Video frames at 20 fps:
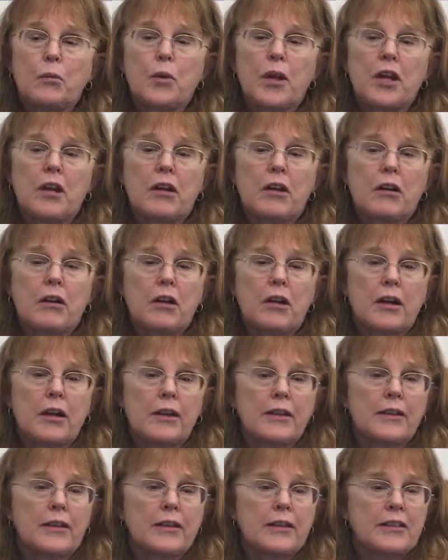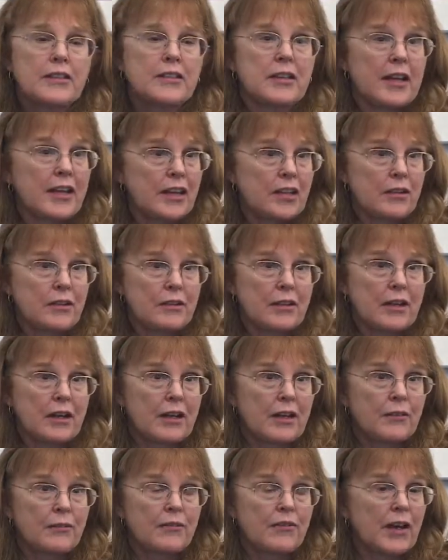We are on site
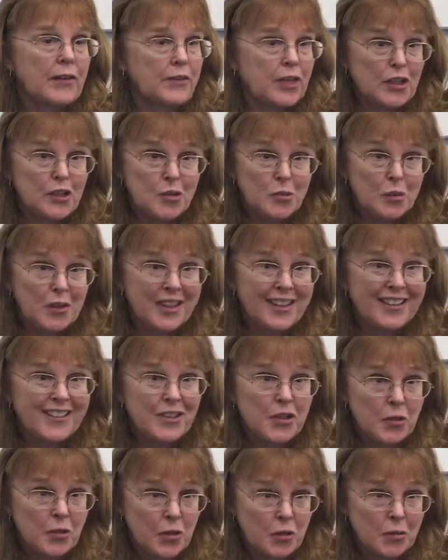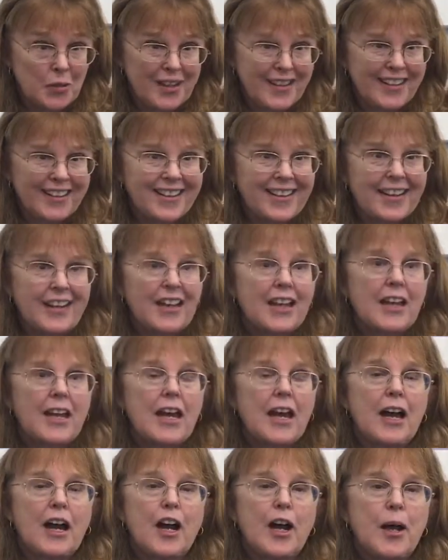5 days a week during the week.
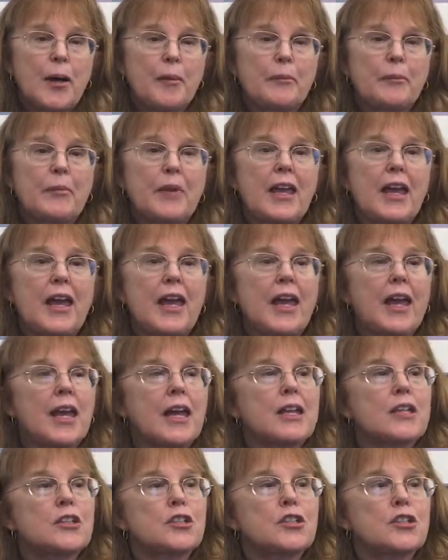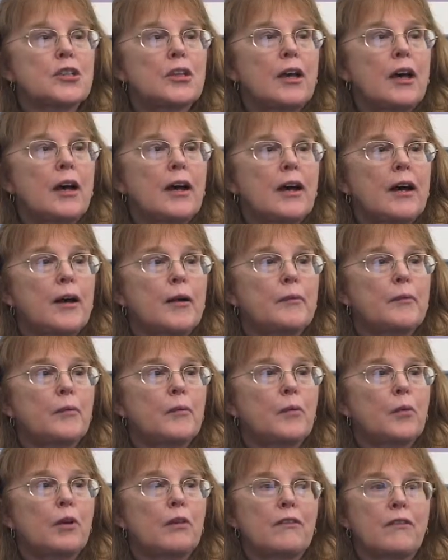And
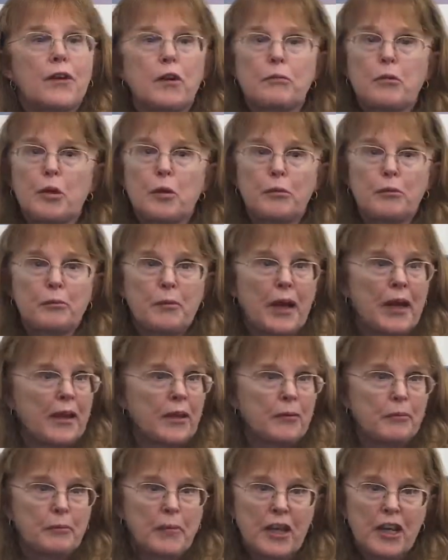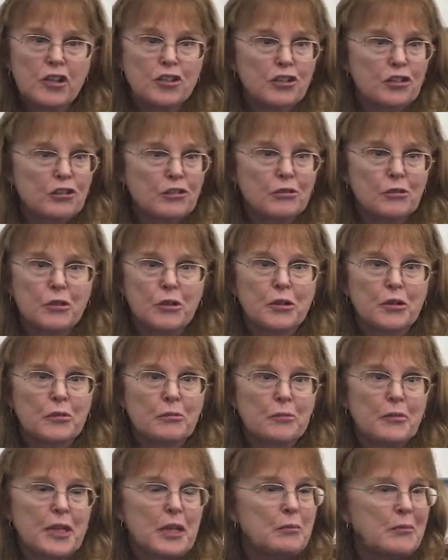we're available by pager or
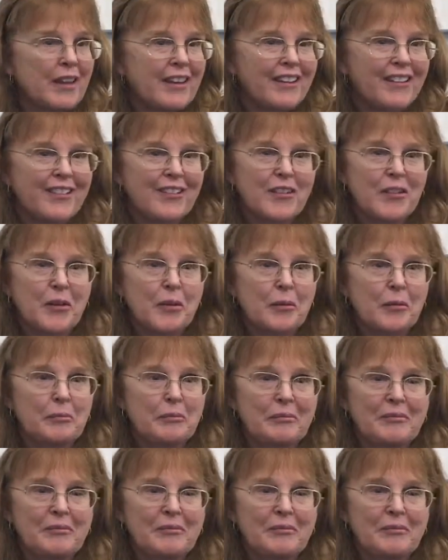email or